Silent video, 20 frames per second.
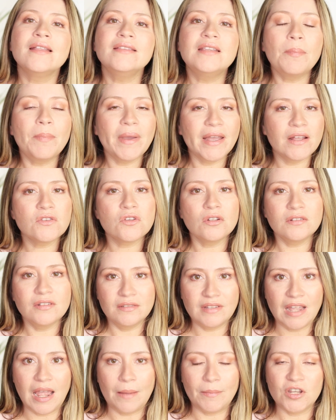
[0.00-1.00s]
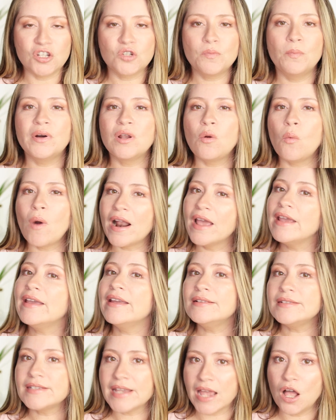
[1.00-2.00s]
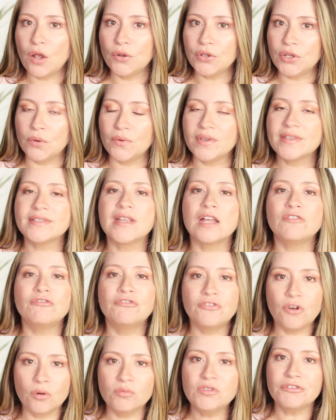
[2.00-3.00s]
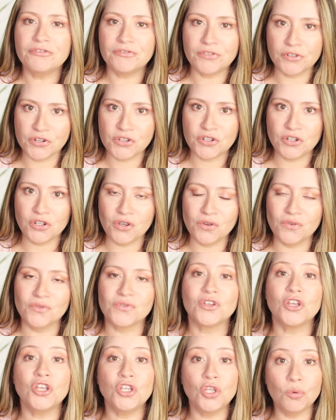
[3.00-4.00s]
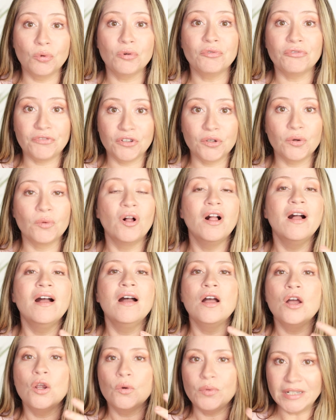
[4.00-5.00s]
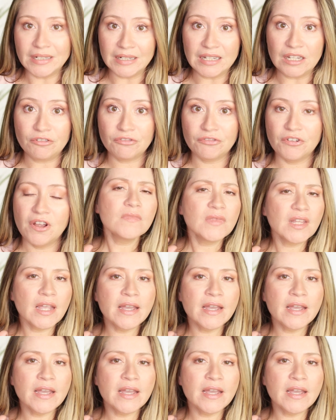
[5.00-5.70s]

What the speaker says: depends on the damage. But what I can tell you is that from the first use, you will feel relief.